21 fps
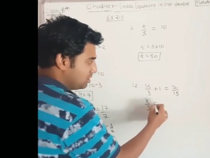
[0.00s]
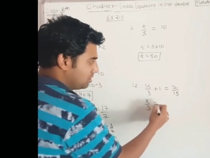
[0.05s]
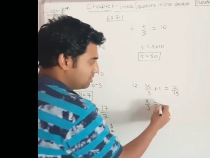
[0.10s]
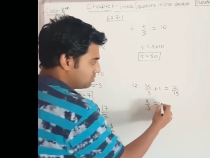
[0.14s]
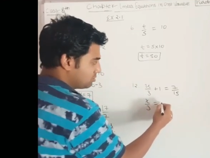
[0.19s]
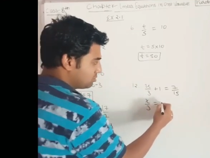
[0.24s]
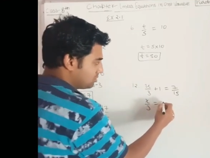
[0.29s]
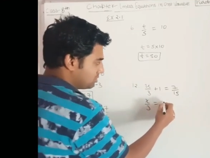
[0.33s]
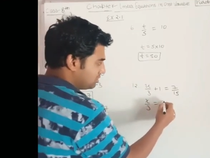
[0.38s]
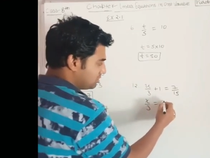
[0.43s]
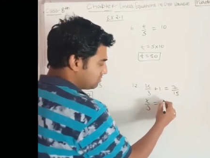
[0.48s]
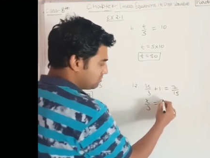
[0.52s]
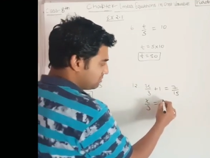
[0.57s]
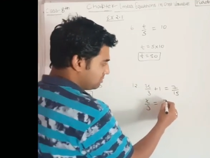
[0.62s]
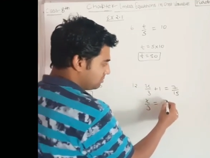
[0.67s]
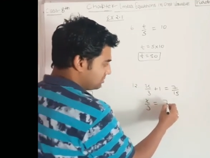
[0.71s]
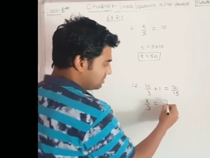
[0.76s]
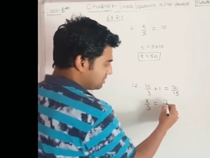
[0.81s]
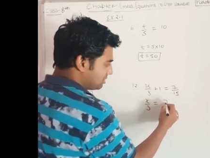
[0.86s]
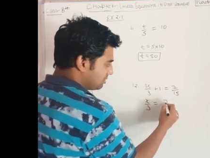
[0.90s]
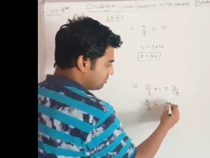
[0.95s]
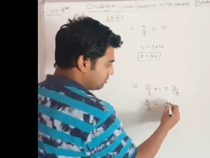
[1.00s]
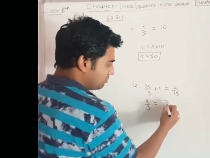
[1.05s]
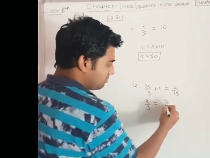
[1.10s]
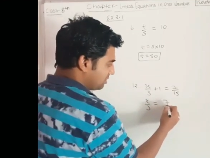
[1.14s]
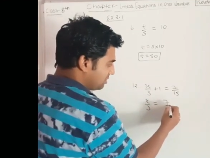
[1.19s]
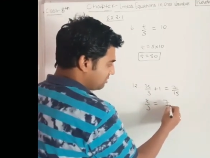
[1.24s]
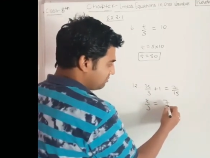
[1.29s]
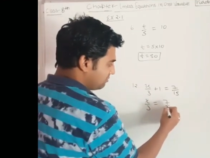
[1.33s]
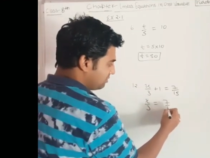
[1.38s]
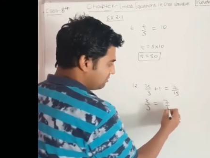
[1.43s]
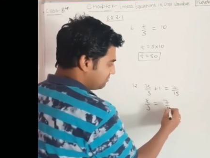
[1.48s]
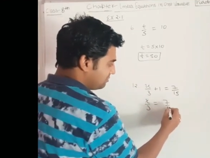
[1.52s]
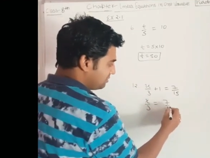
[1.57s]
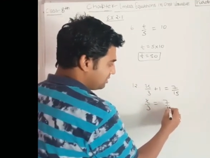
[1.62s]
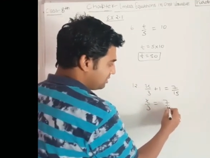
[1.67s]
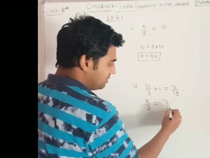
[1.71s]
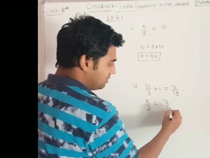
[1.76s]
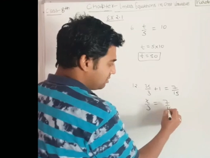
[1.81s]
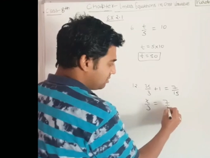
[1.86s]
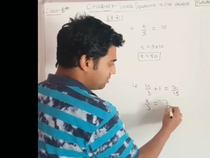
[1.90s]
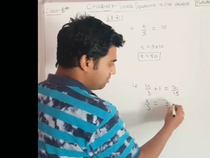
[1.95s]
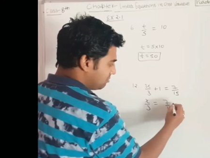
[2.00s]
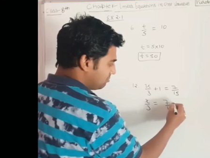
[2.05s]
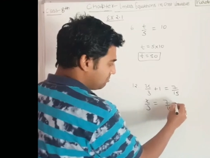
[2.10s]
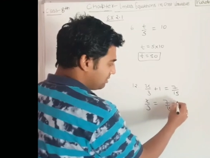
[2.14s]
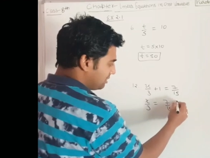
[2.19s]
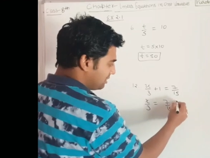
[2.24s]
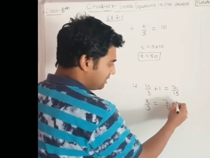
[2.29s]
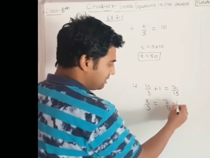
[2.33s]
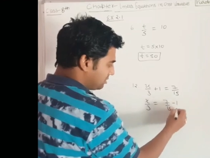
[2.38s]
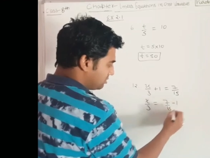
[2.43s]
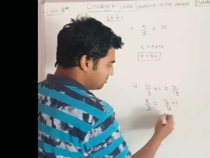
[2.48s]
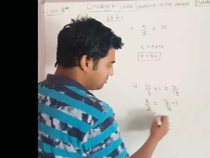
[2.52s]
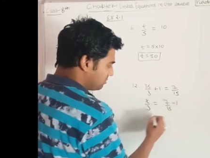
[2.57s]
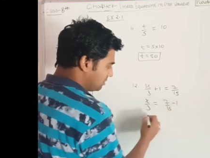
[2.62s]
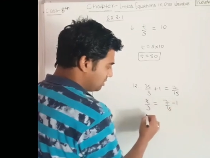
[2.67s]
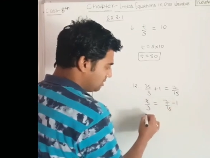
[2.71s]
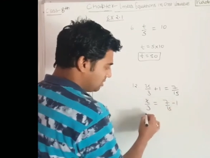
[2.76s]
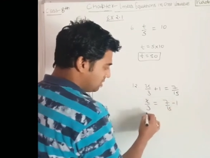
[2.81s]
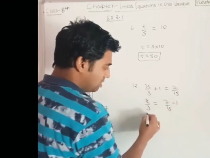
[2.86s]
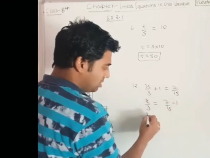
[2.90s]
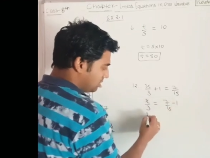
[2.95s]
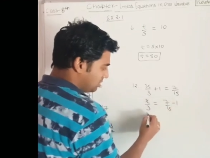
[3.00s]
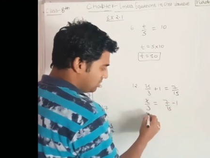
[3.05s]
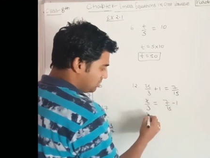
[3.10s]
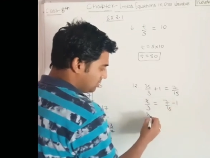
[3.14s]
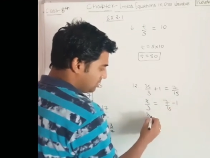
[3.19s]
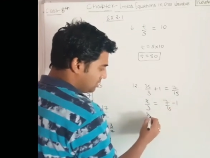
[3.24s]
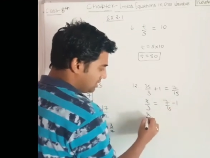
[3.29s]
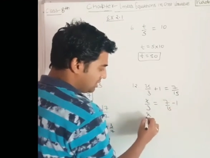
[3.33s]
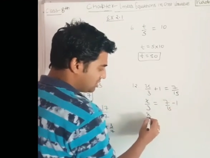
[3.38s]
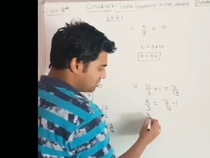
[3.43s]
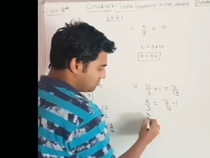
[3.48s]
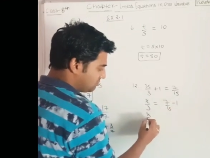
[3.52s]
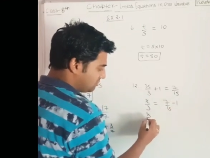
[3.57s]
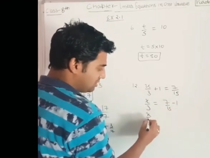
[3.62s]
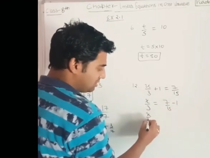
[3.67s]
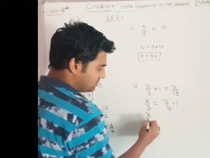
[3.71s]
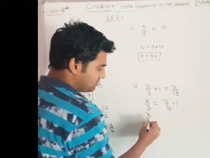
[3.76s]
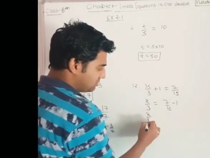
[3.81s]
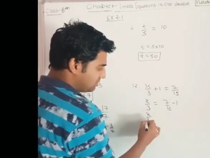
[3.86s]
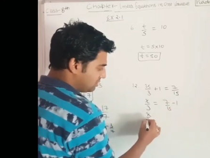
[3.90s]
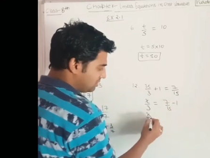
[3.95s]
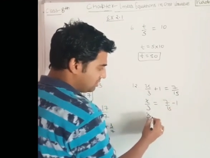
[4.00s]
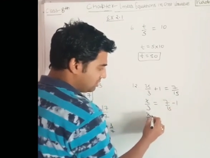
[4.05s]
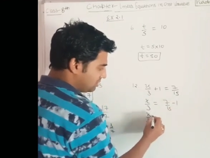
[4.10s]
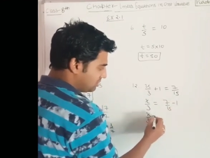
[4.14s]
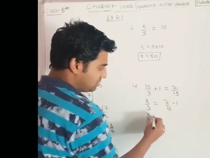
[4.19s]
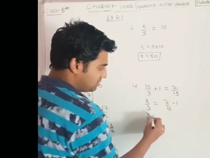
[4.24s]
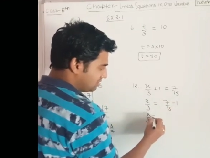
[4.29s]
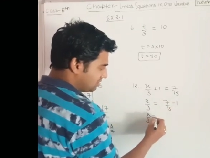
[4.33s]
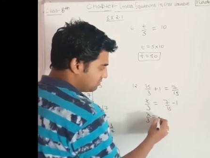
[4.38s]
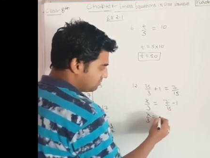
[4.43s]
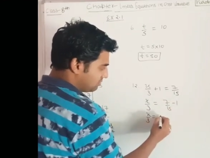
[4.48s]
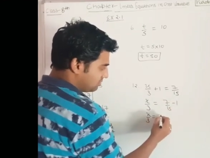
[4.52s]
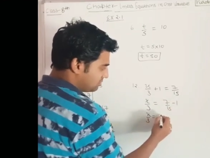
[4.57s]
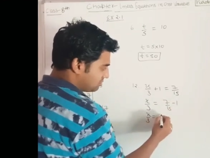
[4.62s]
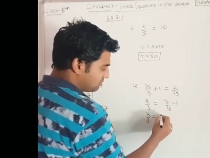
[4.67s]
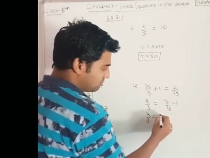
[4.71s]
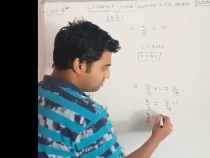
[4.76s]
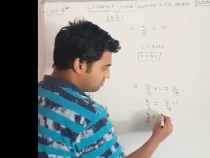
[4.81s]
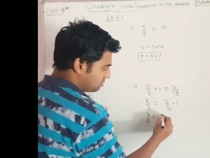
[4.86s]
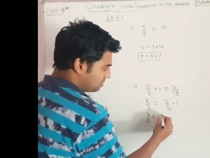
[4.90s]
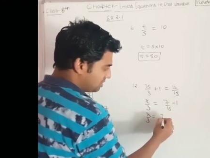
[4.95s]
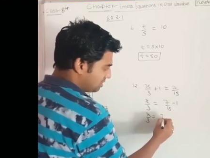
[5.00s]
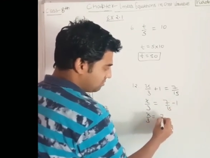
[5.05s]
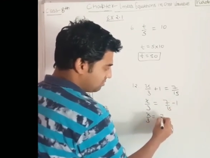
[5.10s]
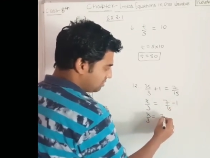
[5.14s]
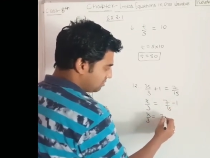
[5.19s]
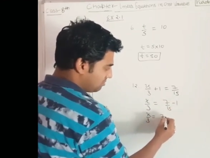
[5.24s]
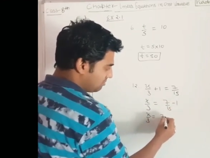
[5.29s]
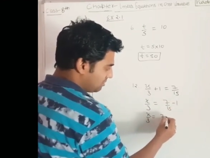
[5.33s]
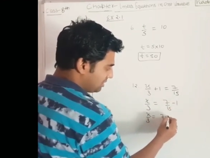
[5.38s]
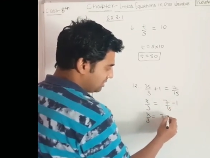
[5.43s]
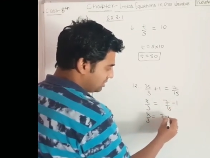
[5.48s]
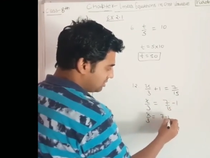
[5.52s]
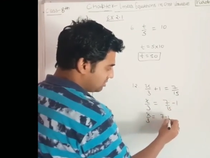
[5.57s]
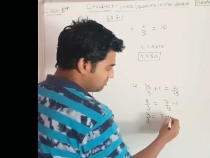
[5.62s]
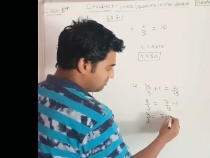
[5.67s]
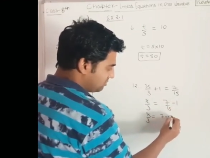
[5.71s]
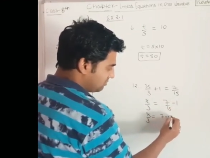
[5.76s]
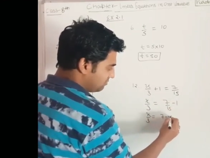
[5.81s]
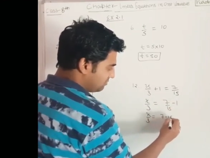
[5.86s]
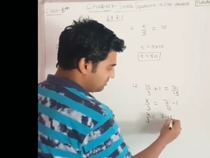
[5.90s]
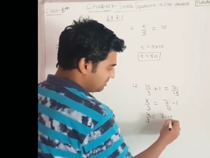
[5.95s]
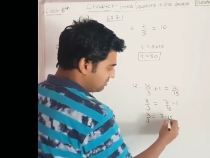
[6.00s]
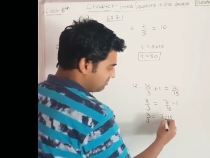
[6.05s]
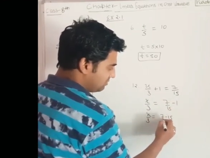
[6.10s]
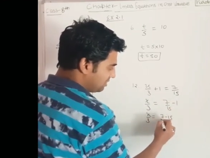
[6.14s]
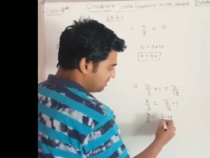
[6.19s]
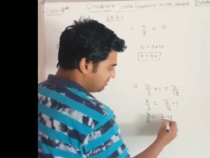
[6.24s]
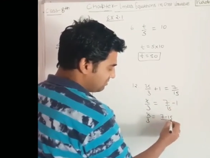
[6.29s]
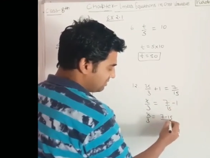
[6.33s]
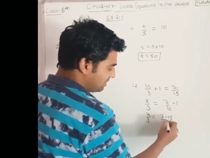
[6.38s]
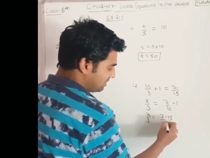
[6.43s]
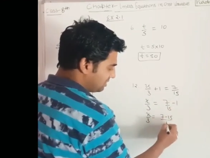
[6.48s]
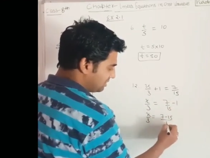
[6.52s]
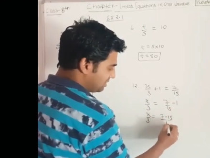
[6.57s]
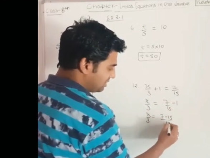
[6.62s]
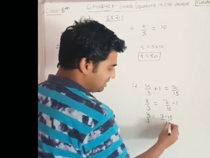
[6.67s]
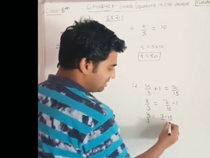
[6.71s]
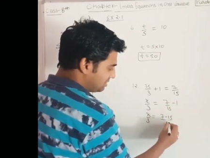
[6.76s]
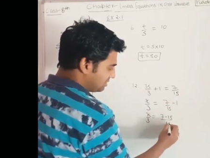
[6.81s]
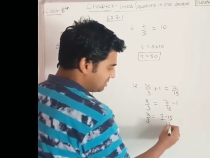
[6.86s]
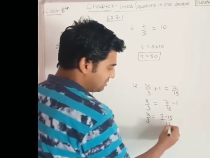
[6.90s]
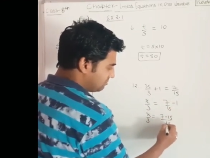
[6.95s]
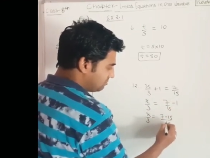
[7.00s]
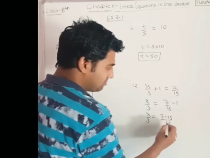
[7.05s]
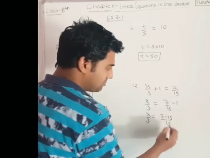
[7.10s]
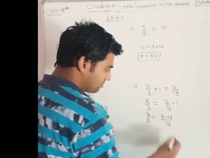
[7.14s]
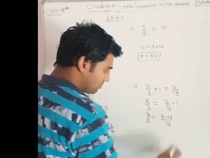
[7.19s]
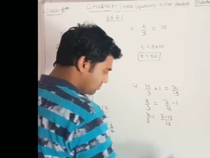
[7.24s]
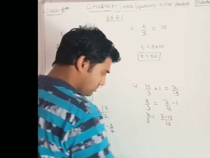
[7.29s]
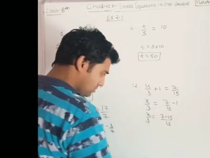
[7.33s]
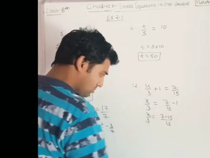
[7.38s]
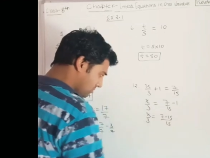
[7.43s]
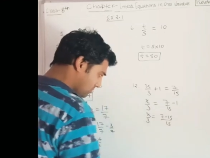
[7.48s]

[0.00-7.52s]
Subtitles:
So this will be 7 by 15 minus 1. X by 3 is equals to 7 minus 15. We have taken the LCM.